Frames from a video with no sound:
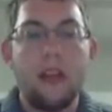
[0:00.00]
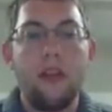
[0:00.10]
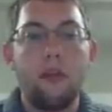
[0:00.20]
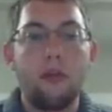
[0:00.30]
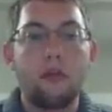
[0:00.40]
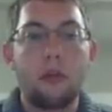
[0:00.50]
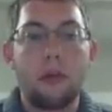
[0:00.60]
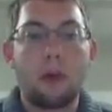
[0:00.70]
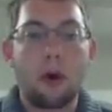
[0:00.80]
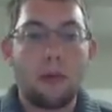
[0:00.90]
This was
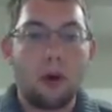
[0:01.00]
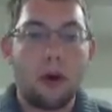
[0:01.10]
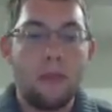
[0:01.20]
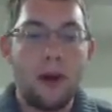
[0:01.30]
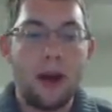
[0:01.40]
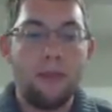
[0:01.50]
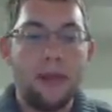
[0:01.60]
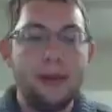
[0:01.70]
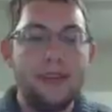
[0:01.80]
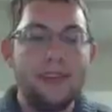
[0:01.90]
reported by
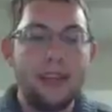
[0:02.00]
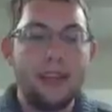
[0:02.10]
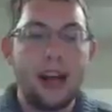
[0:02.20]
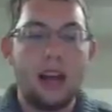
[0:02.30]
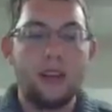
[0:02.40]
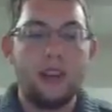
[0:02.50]
bbc.co.uk.